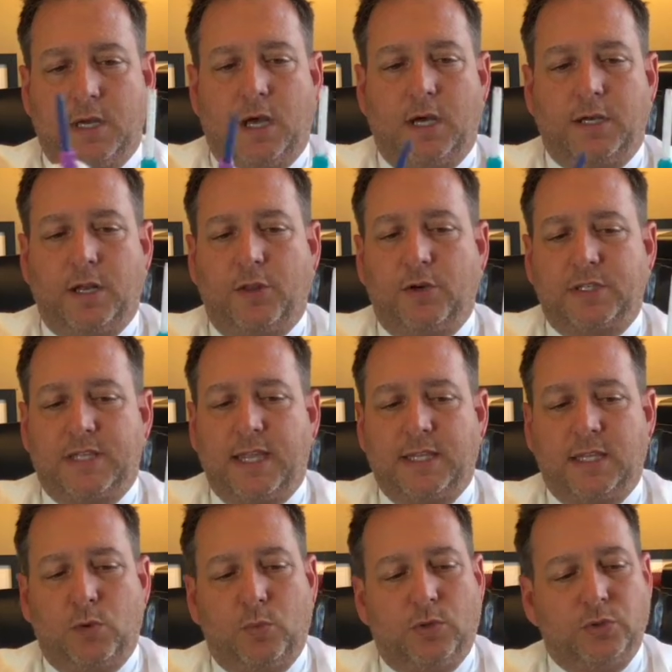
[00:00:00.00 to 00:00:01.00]
Another thing
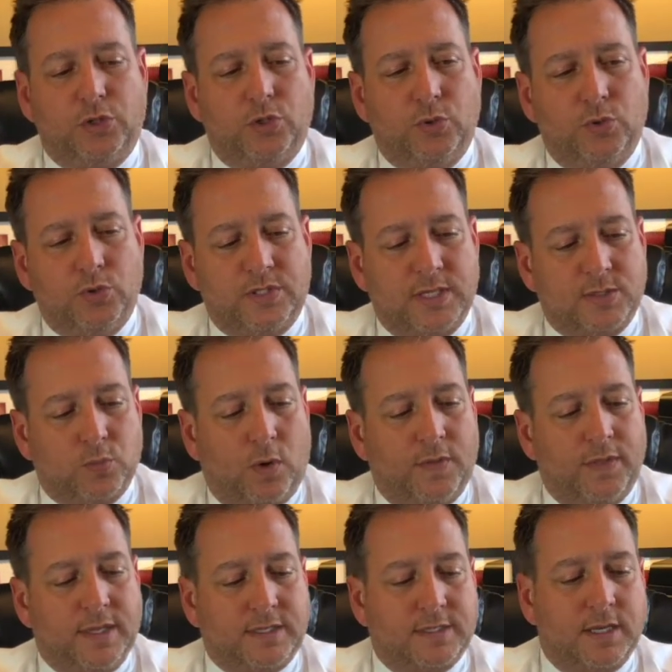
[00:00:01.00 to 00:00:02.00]
that we'll use is
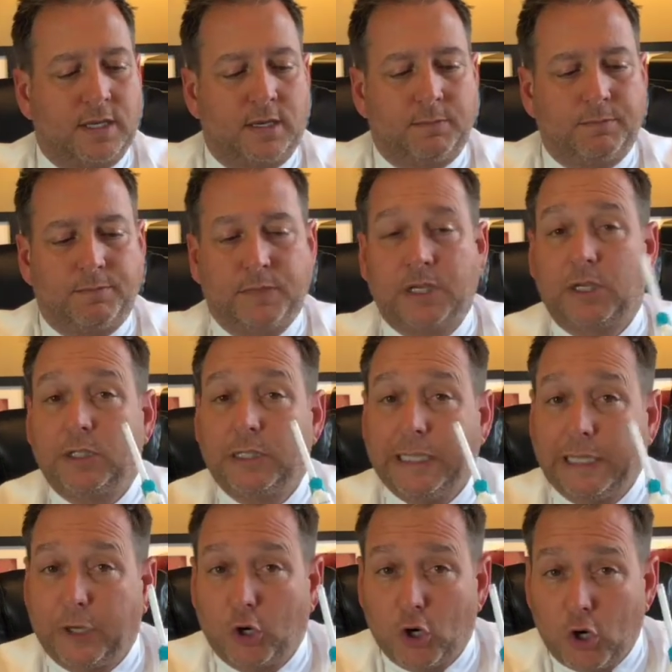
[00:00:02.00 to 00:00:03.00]
one that's
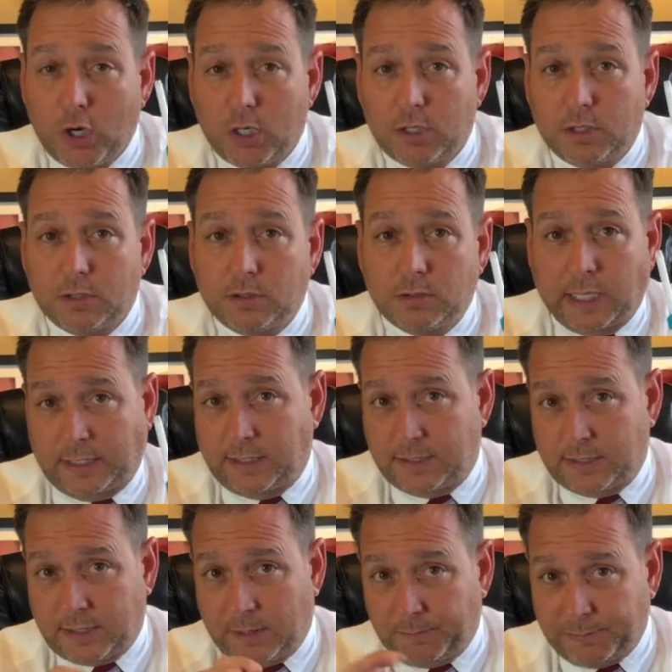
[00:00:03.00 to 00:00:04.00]
clear, like
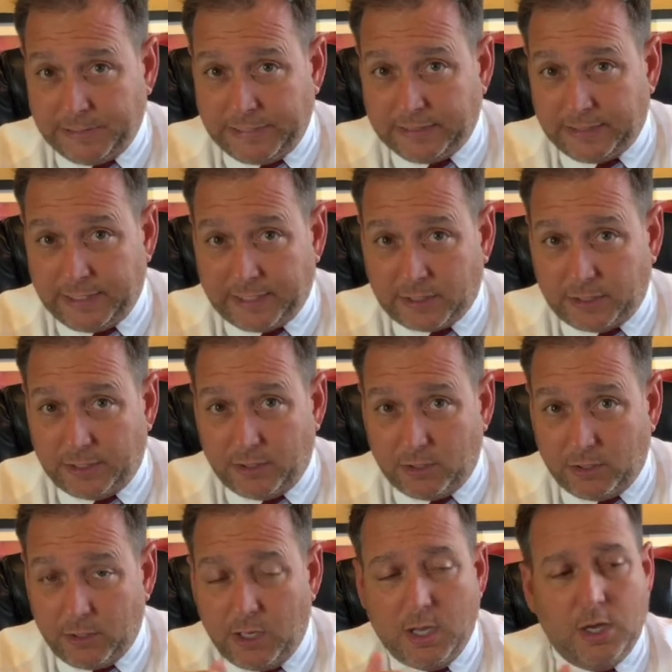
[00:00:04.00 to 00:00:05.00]
completely
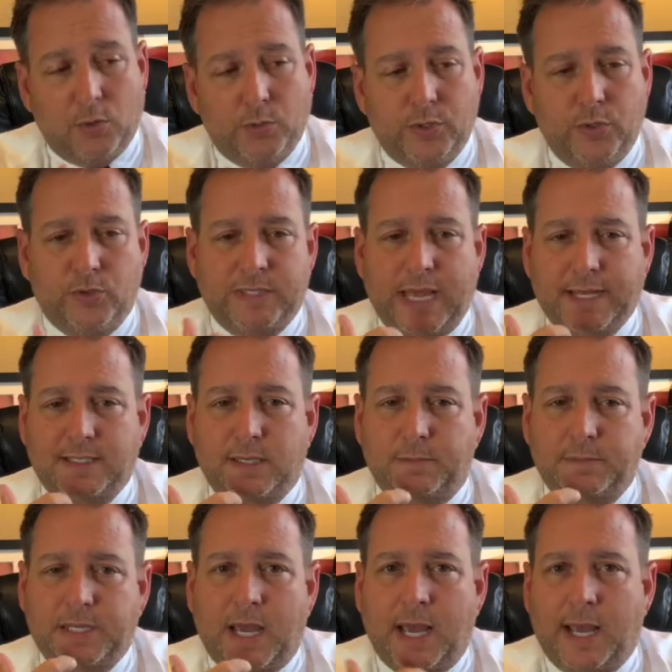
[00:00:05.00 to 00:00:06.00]
clear. We use that
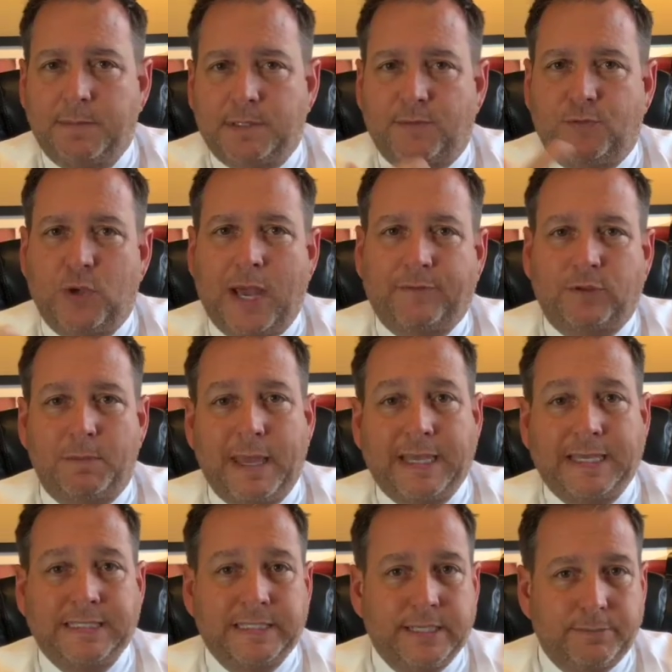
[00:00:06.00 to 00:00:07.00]
sometimes if you have to
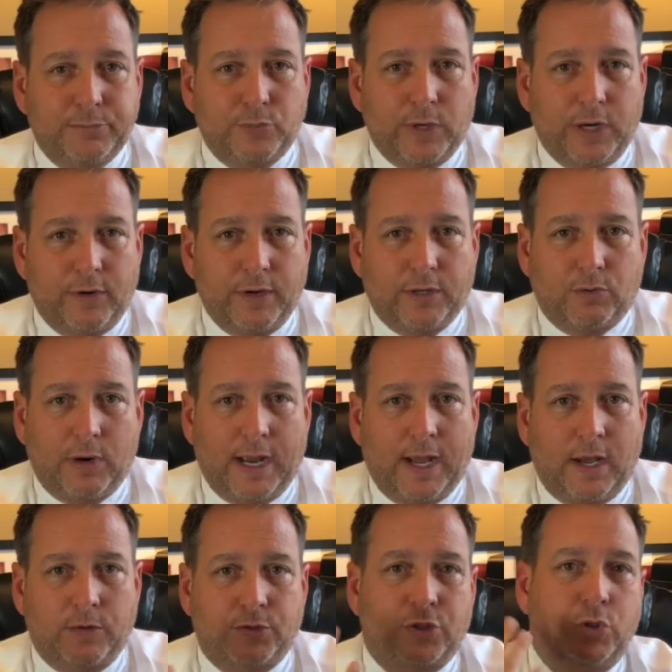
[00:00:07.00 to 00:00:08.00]
make a temporary
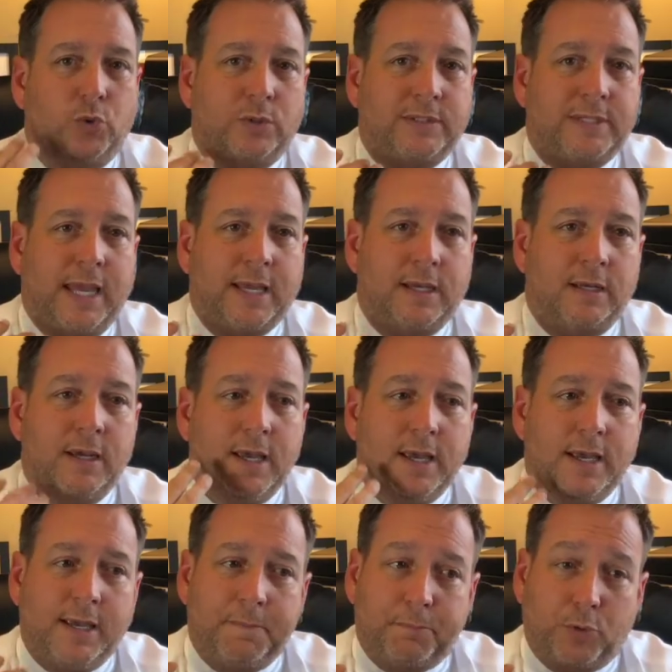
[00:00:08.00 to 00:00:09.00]
crown. So you'll take an
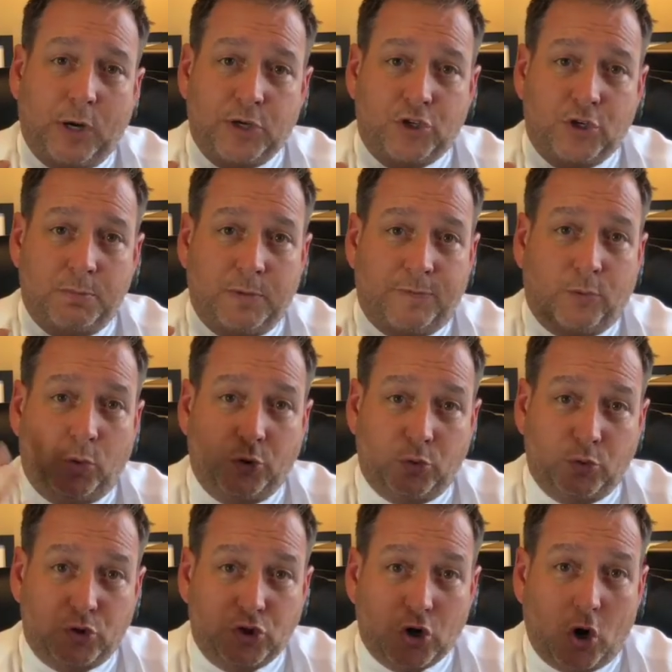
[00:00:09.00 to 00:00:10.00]
impression before
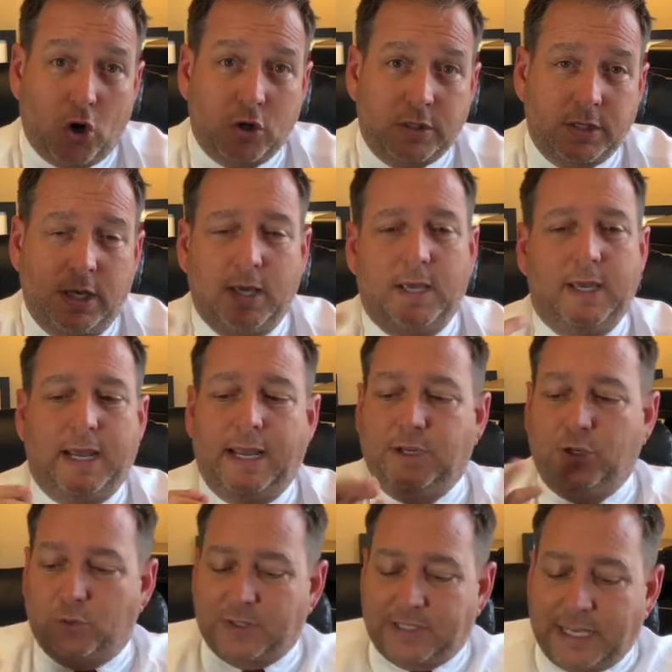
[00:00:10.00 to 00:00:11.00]
you start, and
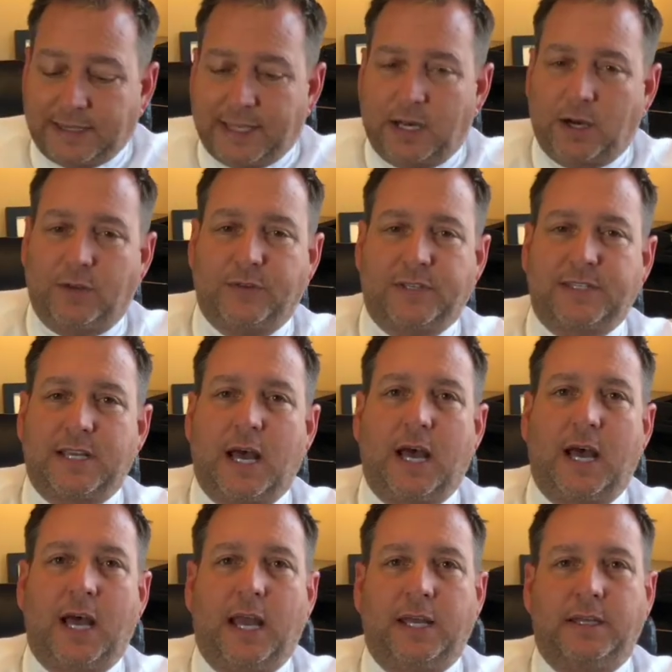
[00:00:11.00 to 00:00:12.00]
you'll set that on the
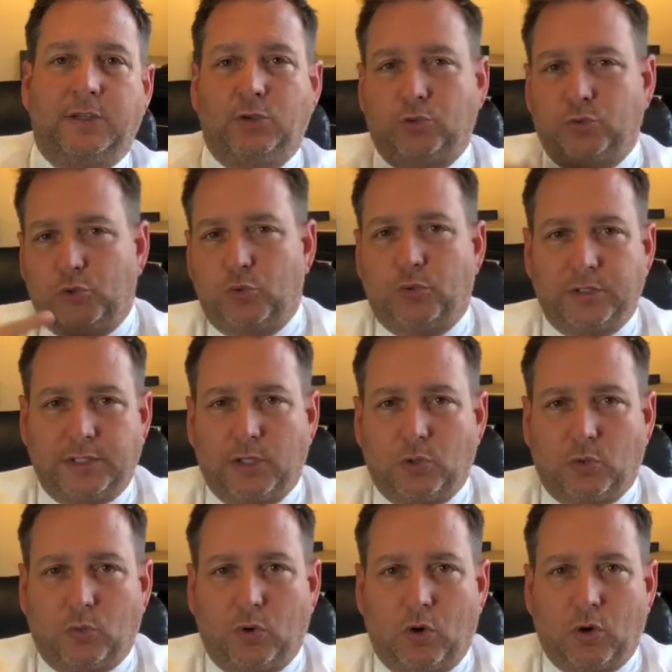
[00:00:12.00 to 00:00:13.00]
side. You'll do the
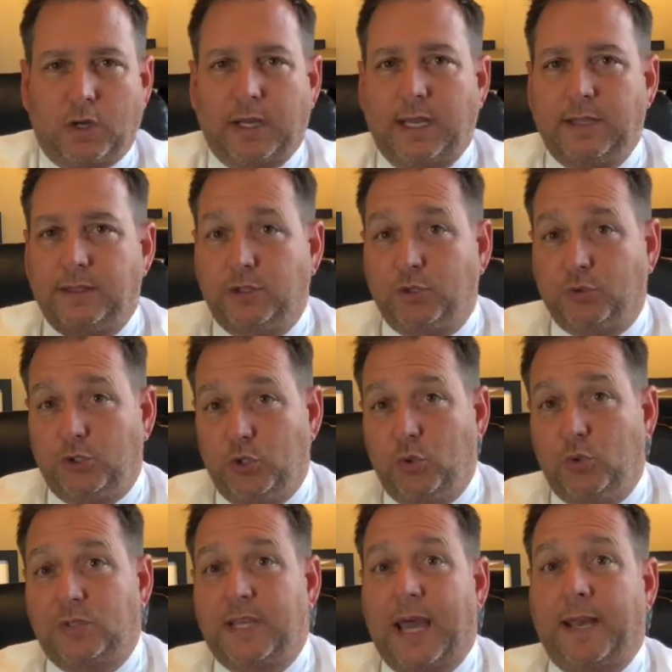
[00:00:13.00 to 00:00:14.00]
dental work, and then you'll
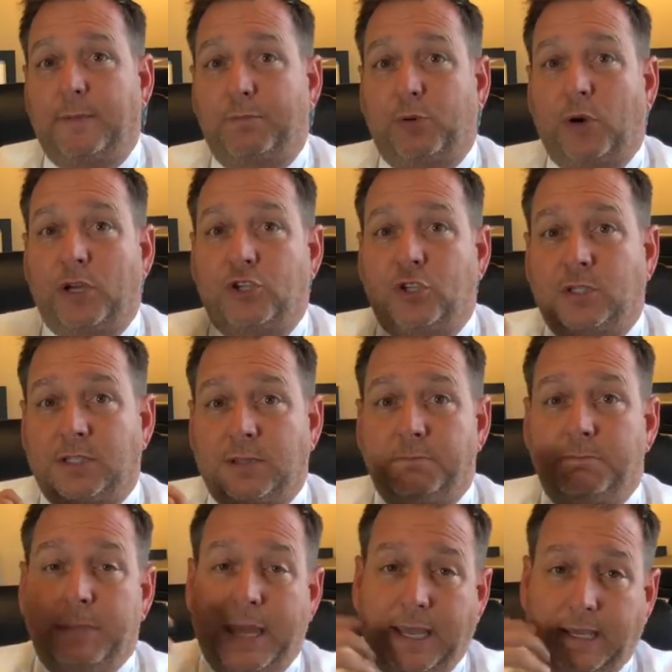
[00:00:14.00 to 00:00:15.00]
use that impression to
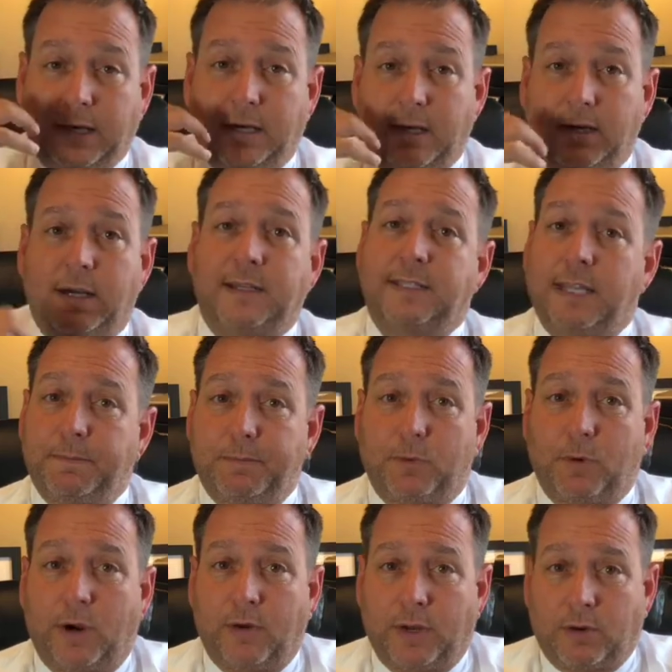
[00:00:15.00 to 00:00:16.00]
make a
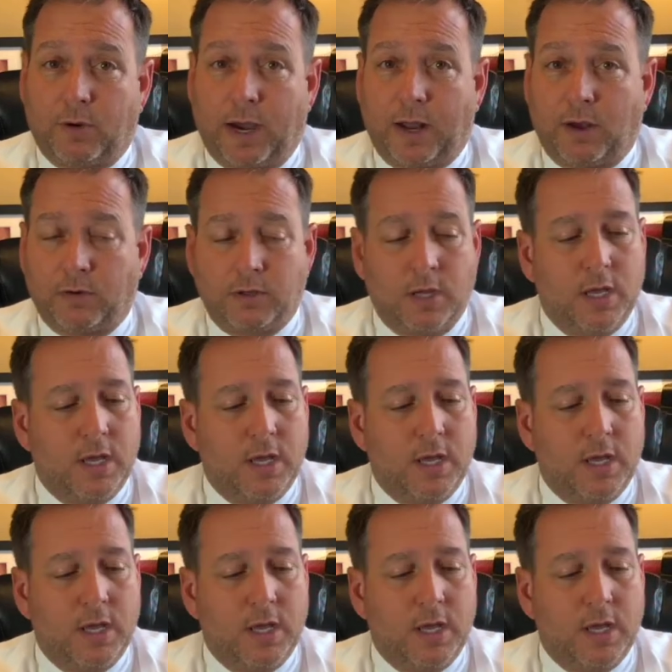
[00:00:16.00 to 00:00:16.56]
temporary crown.